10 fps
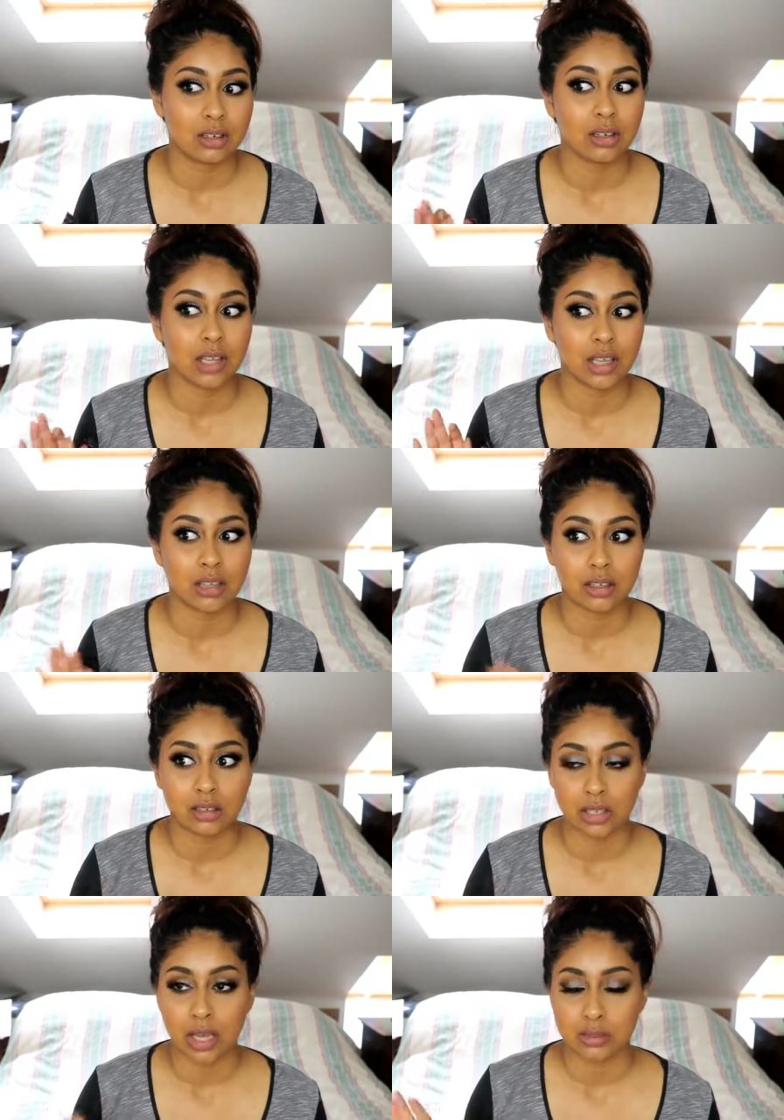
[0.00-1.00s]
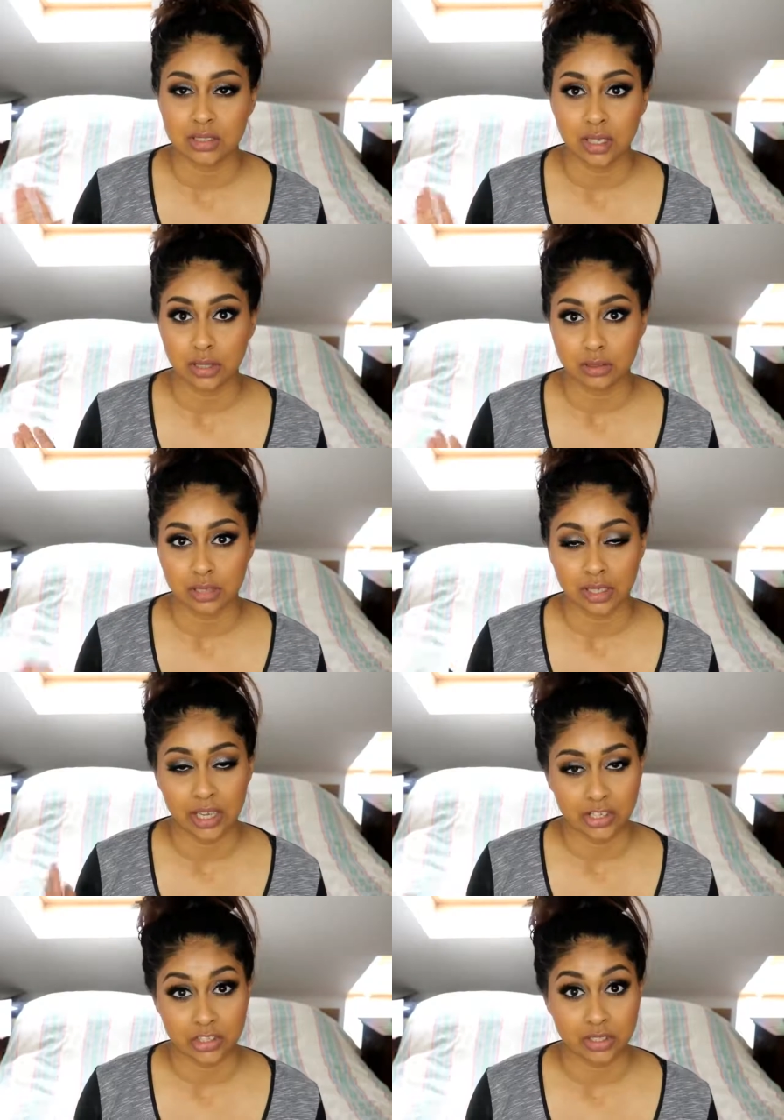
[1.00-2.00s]
like outside,
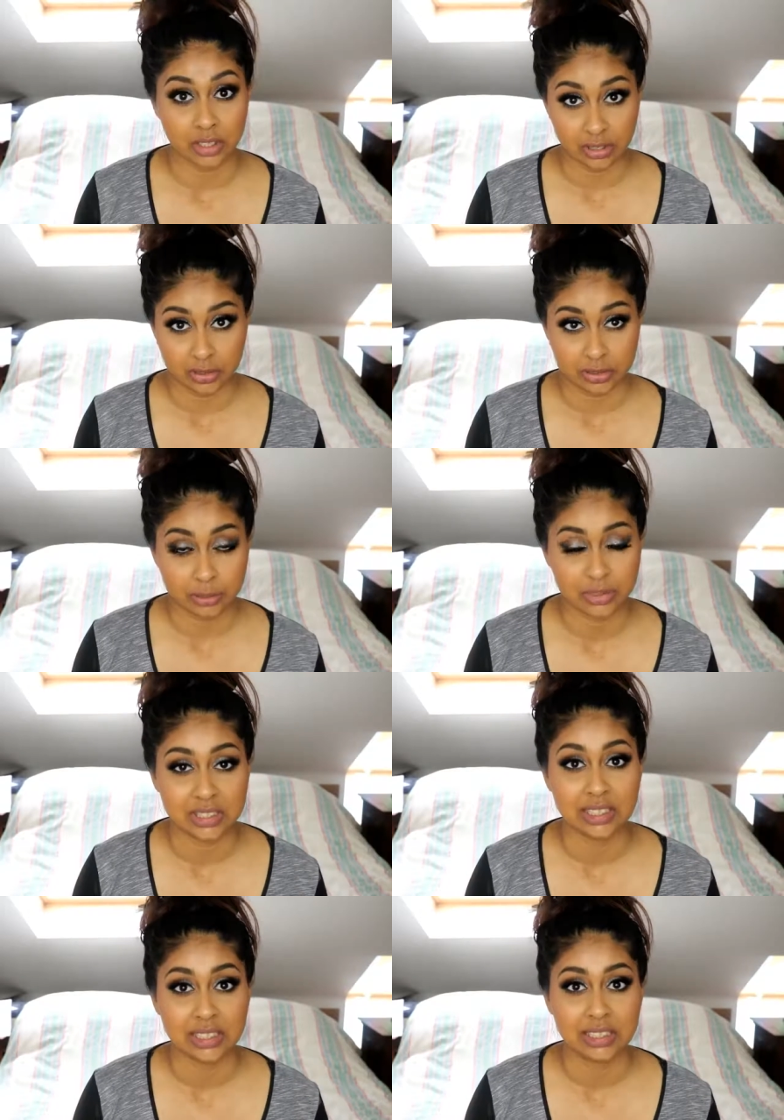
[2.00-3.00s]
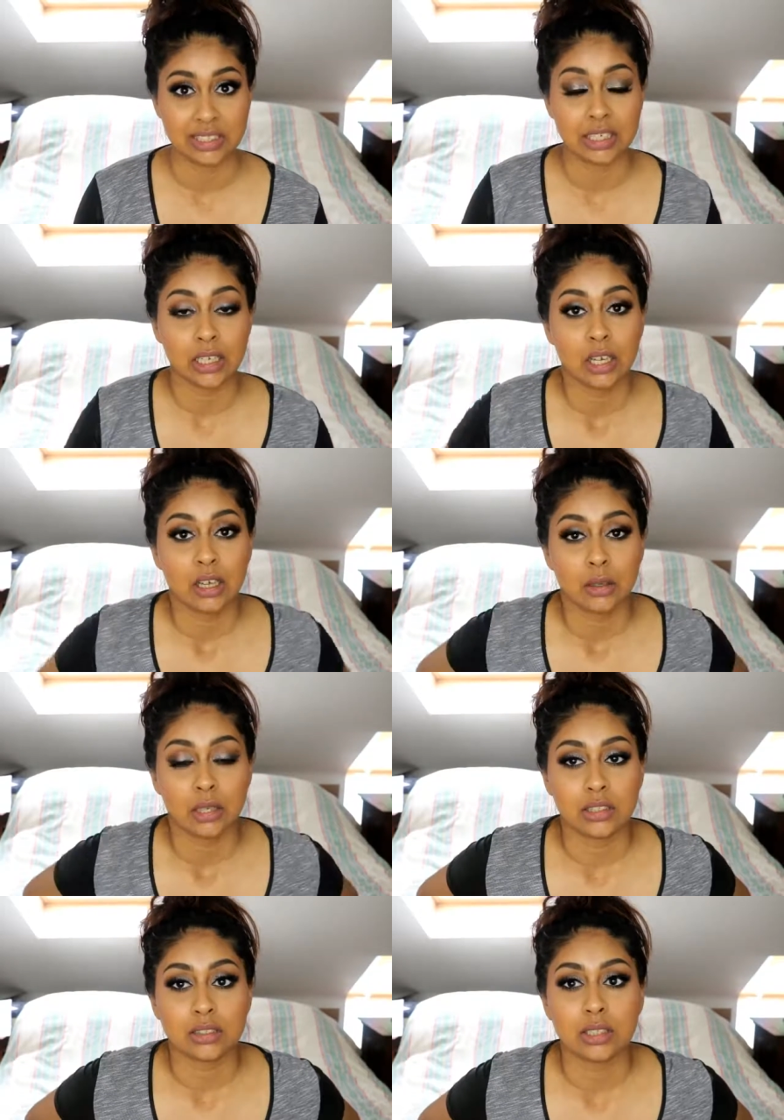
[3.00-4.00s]
like Asian girls in particular,
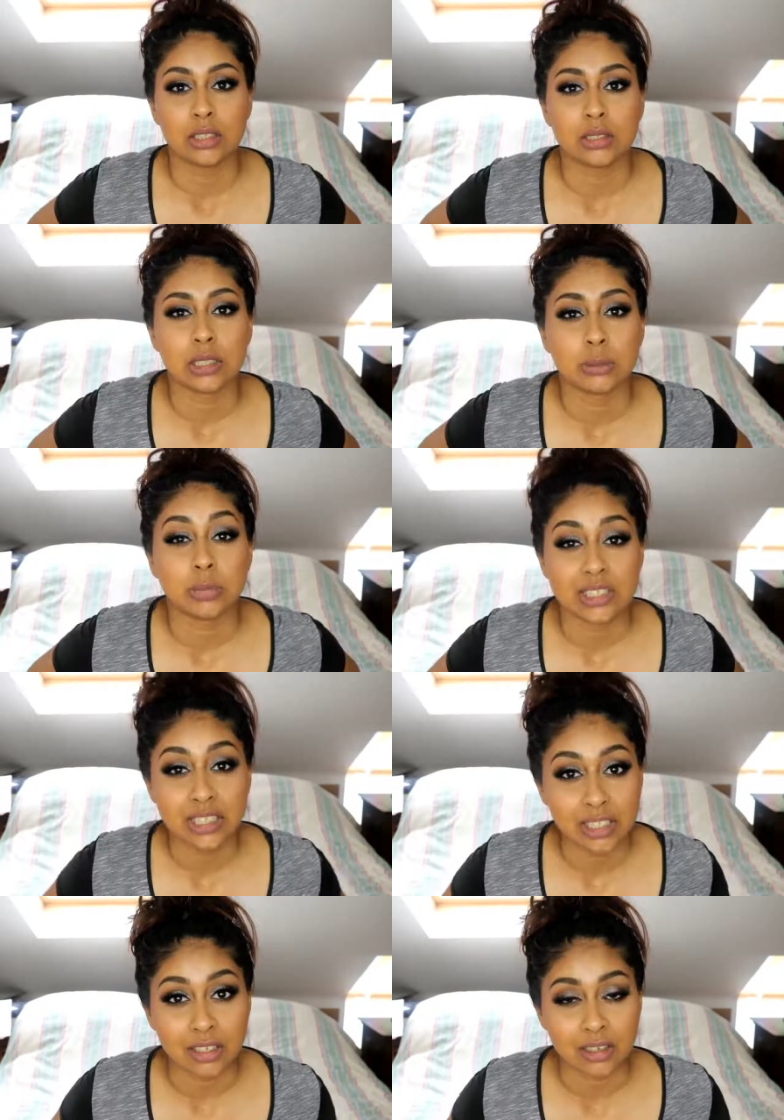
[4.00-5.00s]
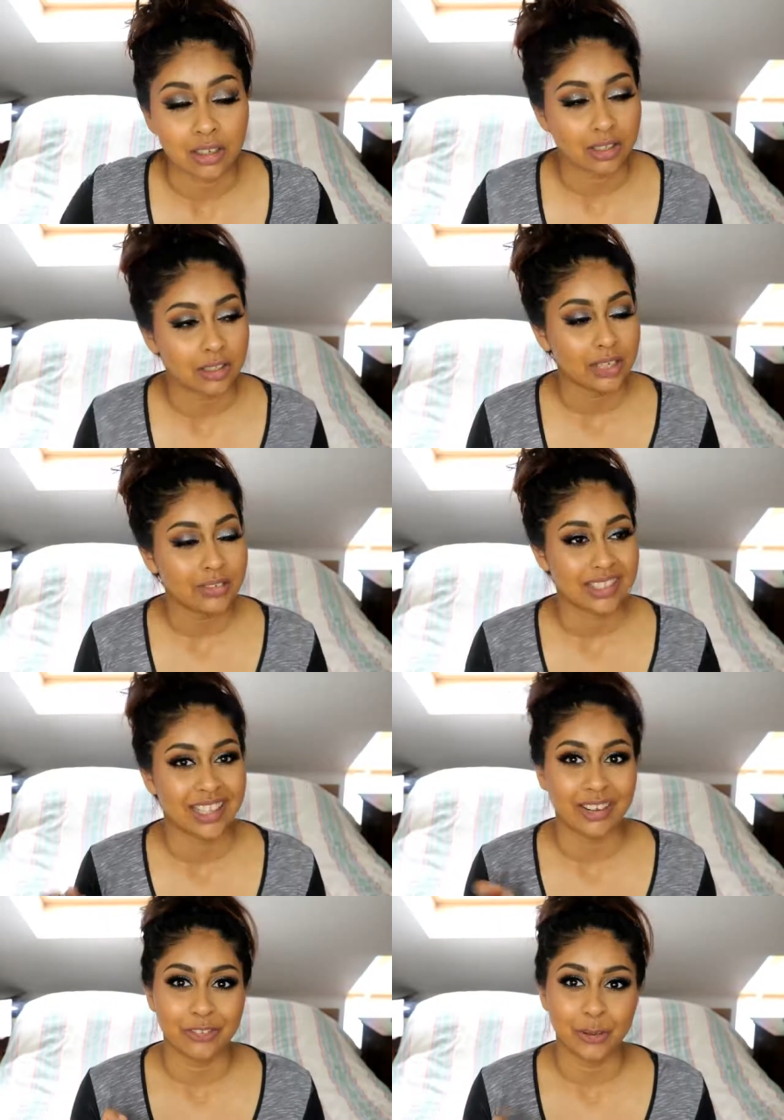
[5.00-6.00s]
I never
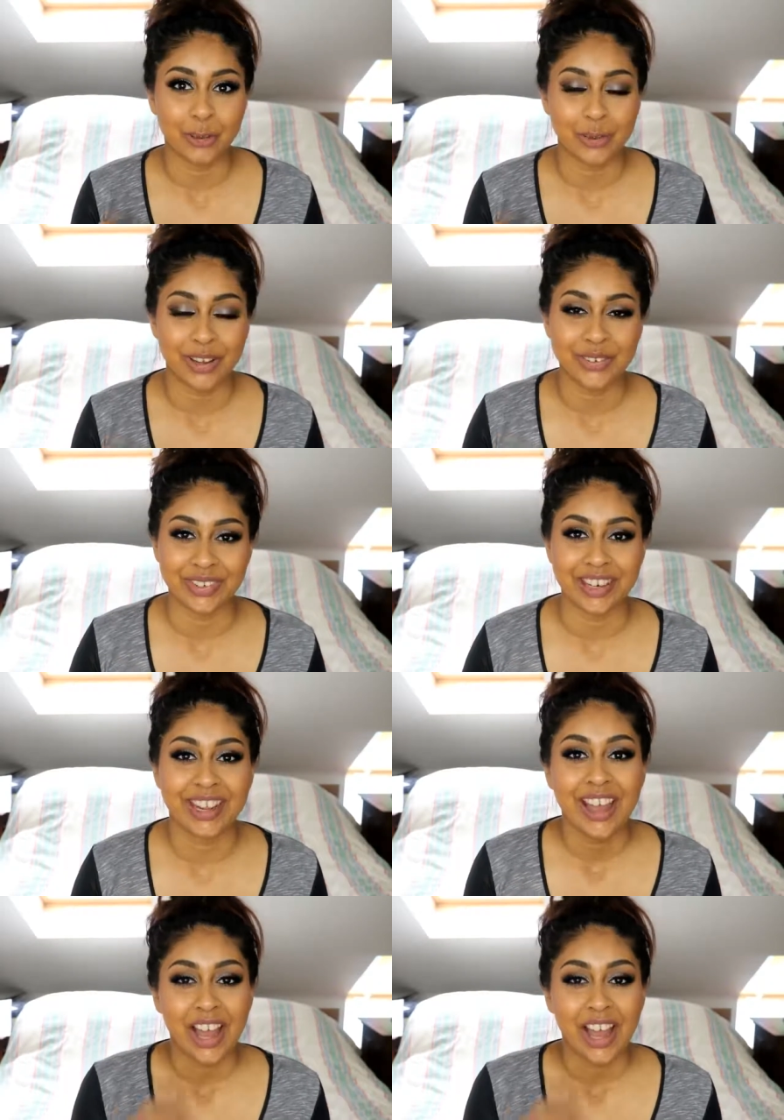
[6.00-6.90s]
say that real word right.